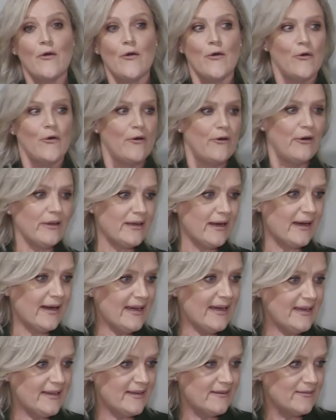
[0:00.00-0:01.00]

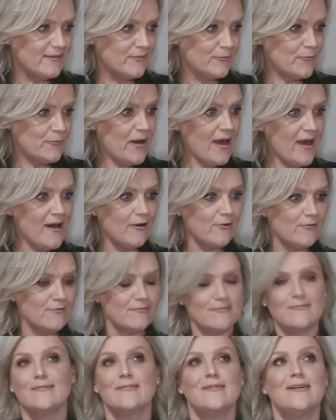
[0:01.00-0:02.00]
Okay, wow,
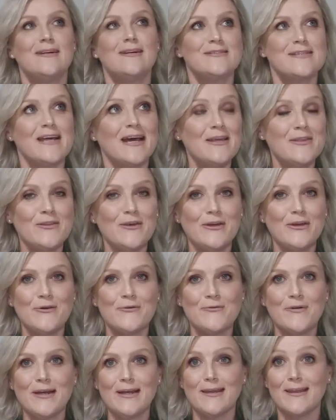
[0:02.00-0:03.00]
it's 8:30
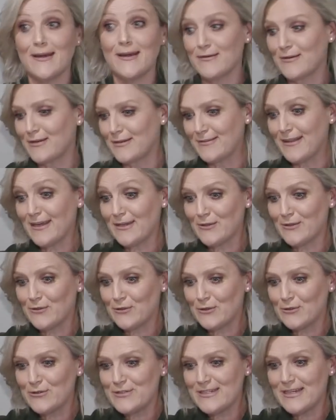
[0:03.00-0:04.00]
already. That
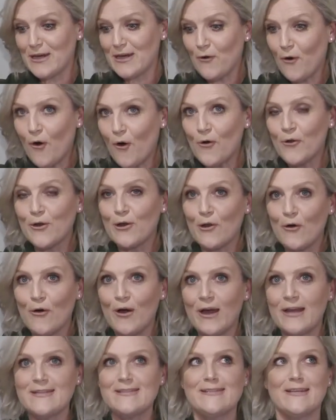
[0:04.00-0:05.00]
concludes our
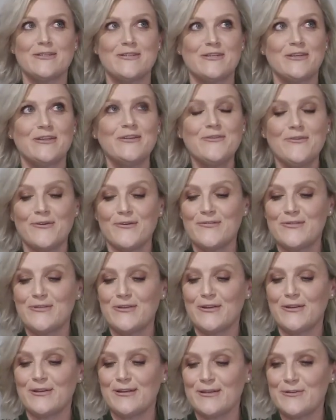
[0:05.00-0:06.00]
online session. I've
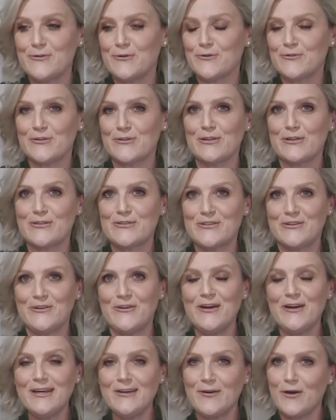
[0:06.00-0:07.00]
certainly talked a lot
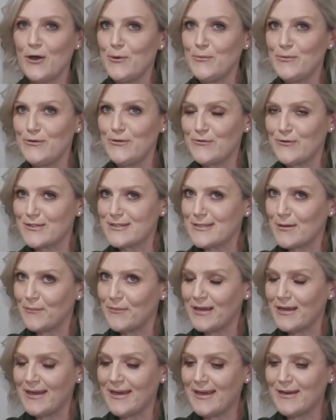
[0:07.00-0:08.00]
tonight. I hope you've got
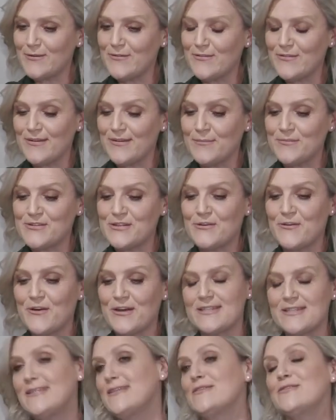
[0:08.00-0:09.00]
something out of
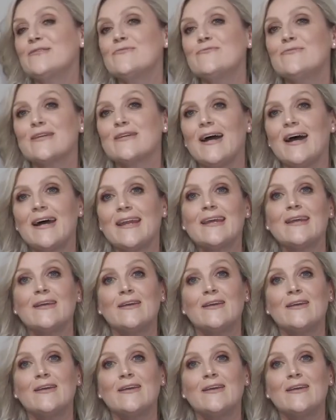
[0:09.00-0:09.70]
tonight's session regarding